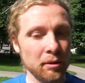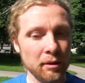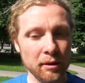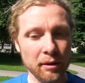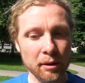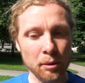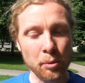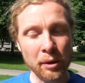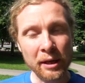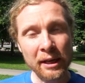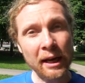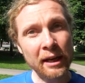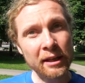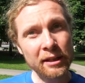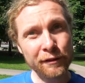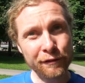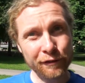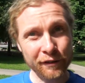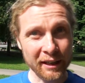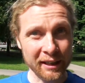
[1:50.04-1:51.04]
the way I
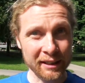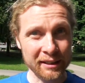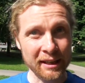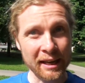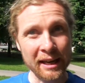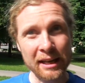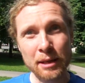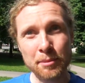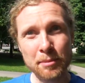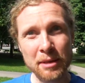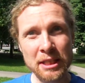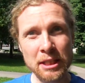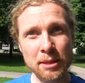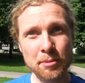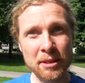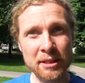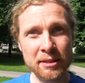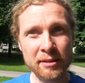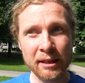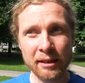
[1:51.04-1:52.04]
define animism
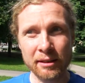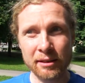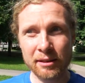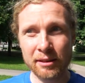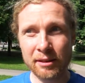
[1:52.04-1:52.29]
is that